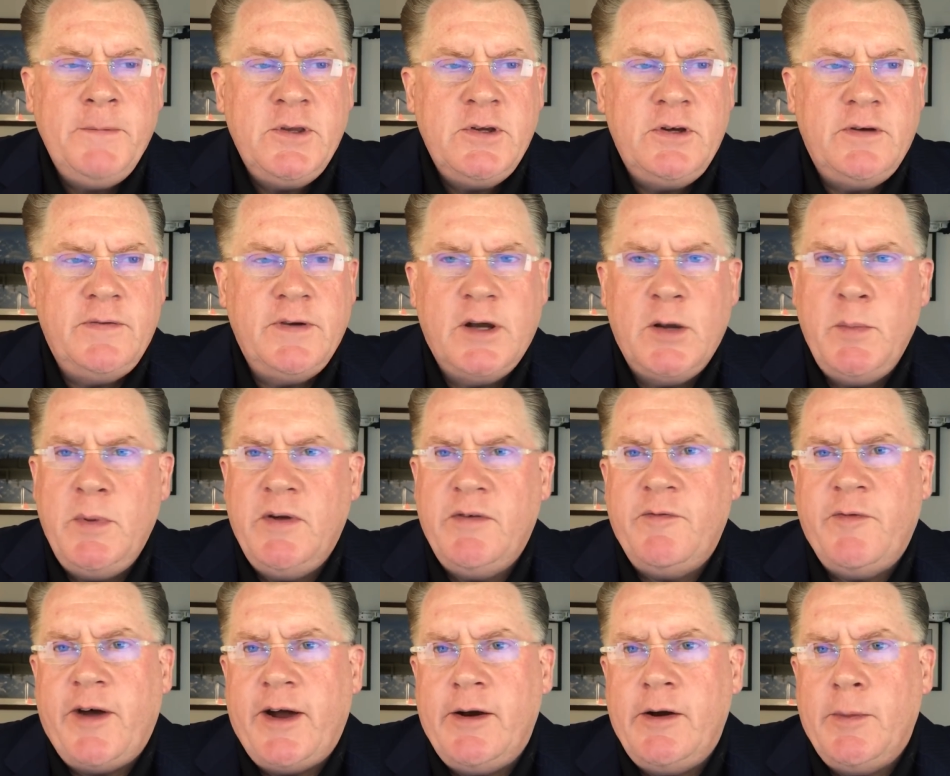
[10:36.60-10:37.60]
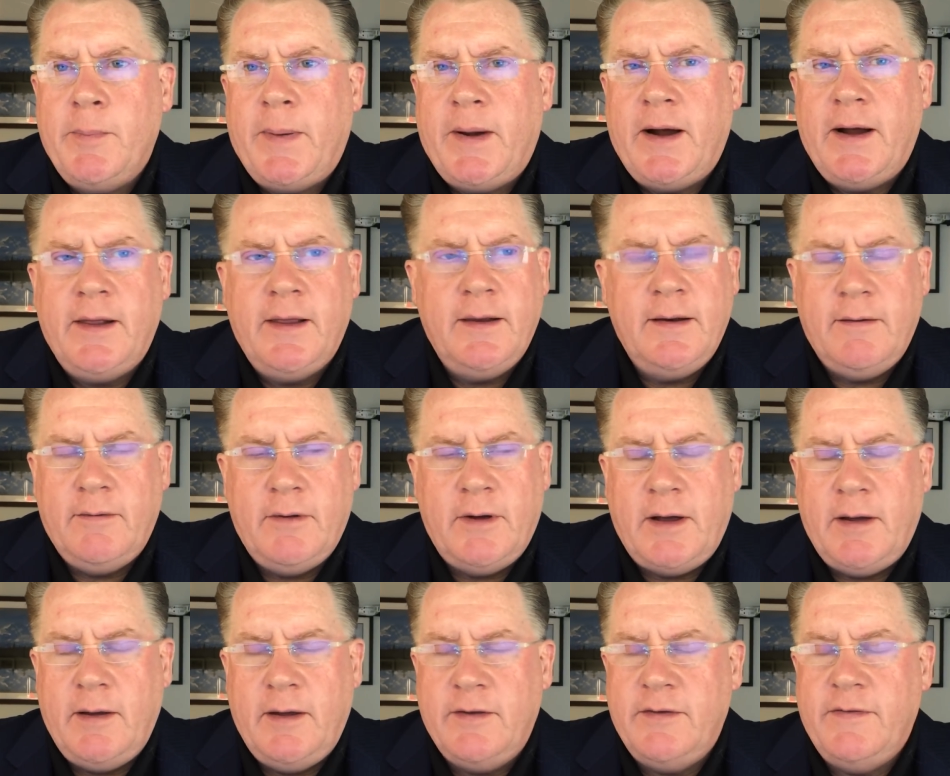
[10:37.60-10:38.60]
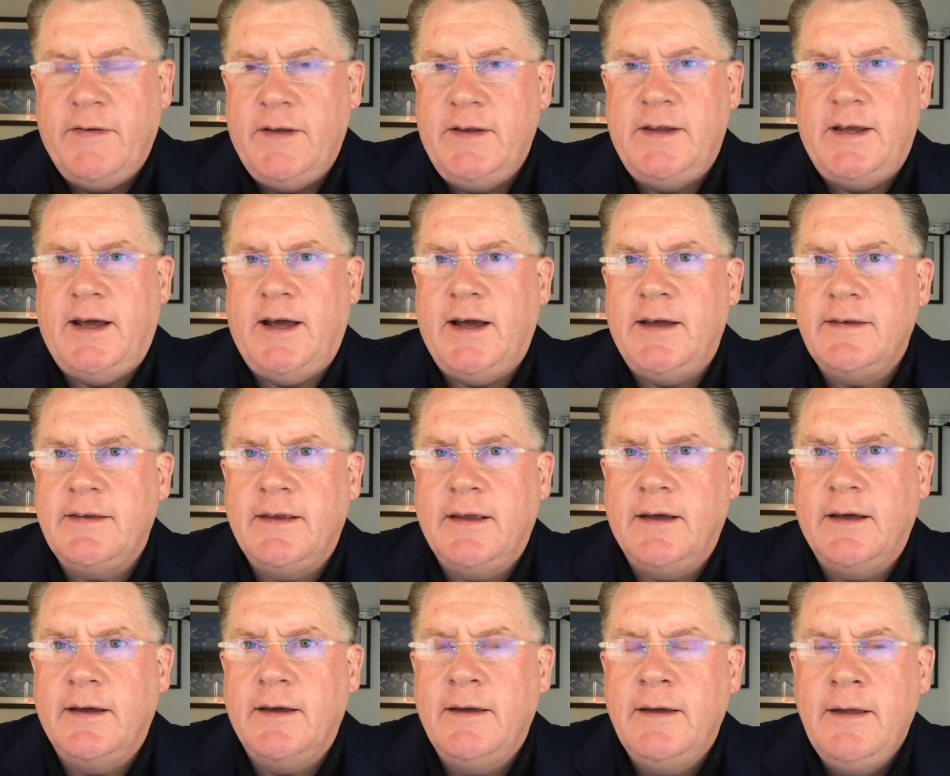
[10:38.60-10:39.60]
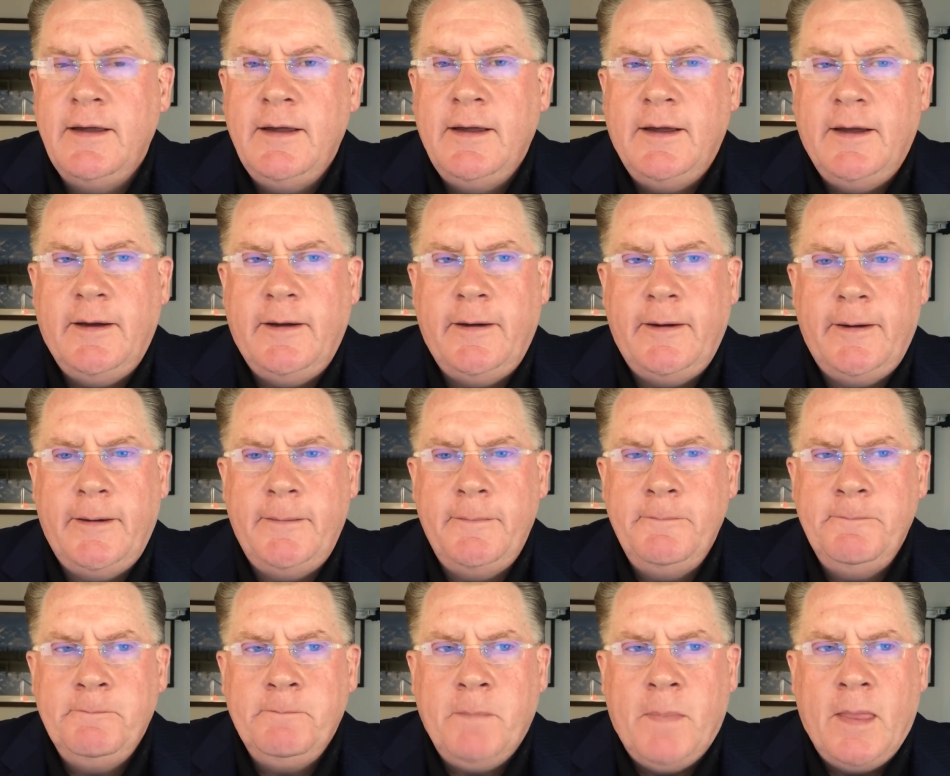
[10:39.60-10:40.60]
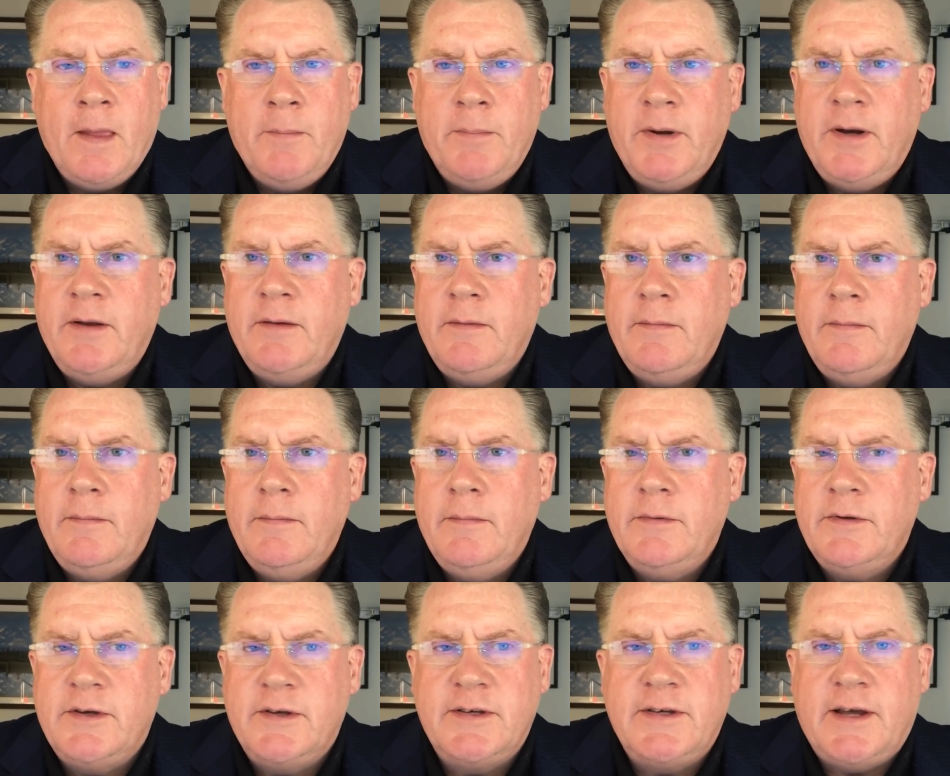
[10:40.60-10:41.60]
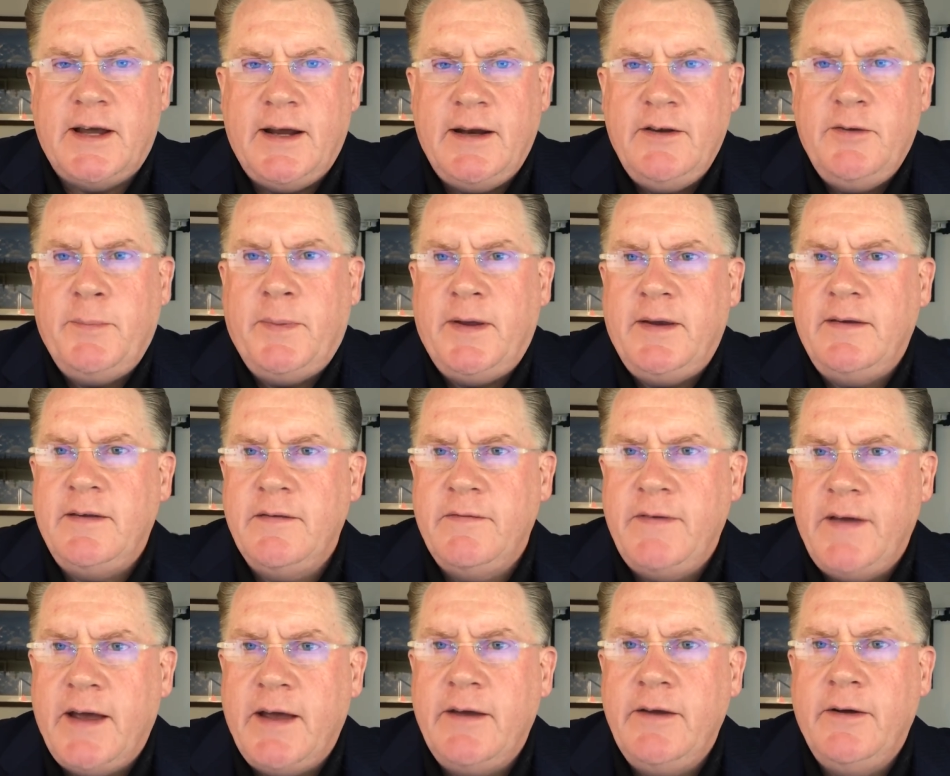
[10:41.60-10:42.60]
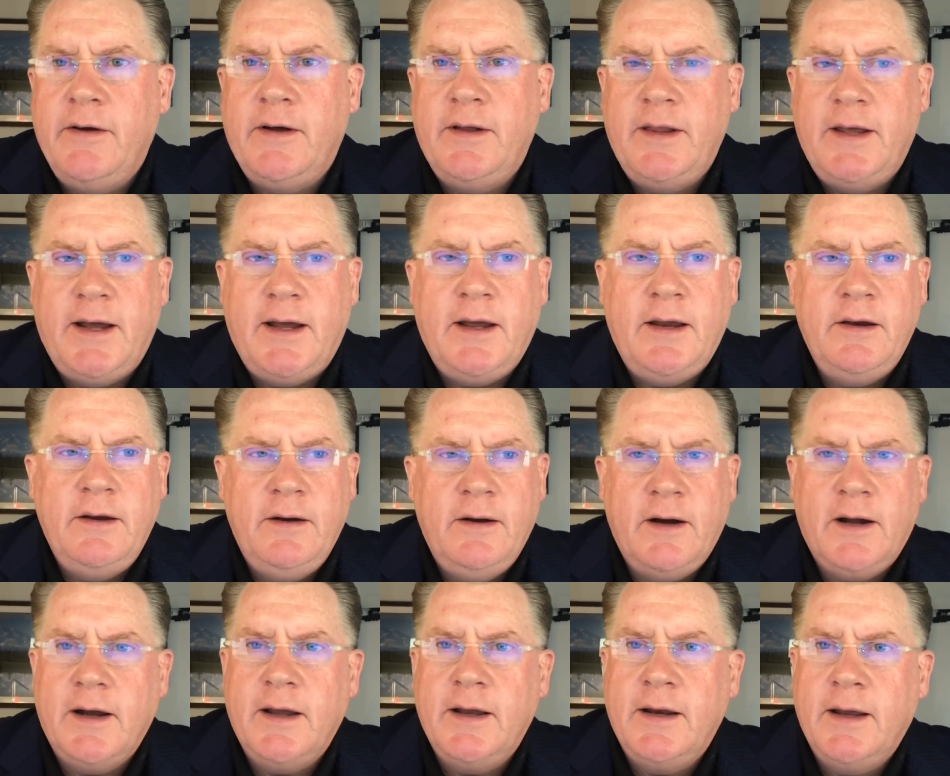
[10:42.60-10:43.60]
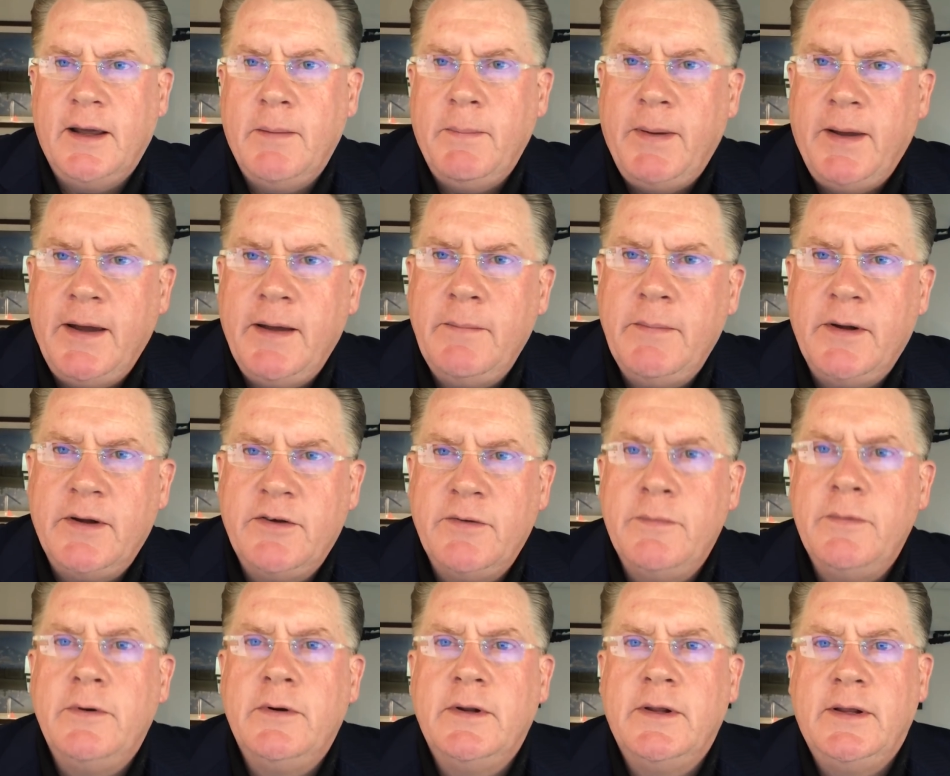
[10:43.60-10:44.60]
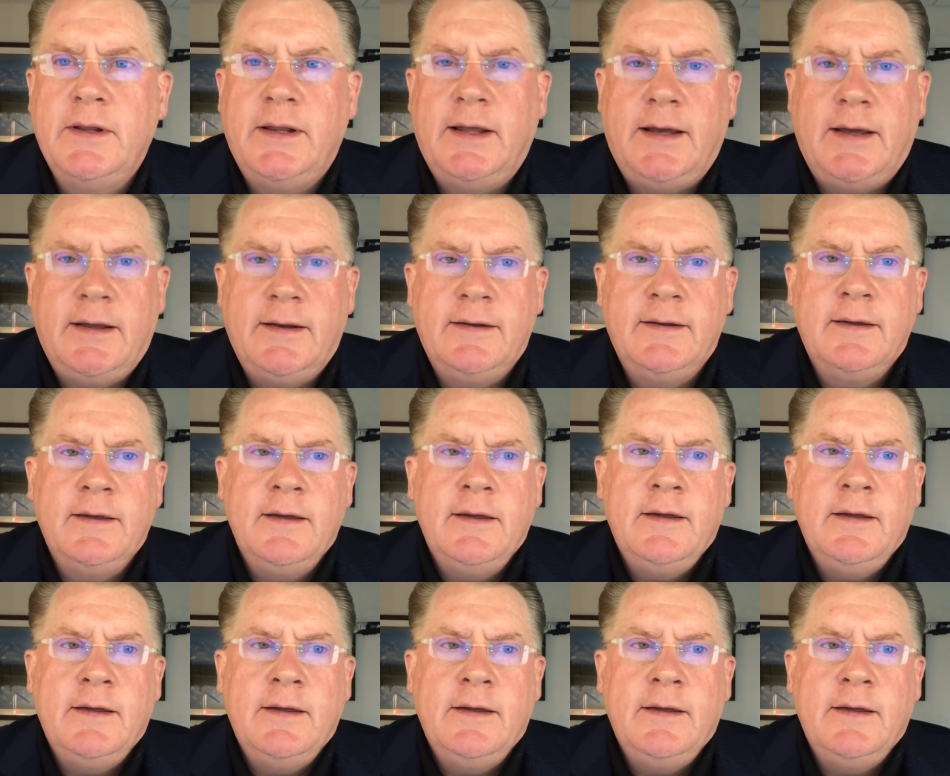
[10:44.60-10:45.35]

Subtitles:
So if you're going to be a fighter pilot, that's fantastic. But society's placed a value on that, and you're not going to get paid much more than that.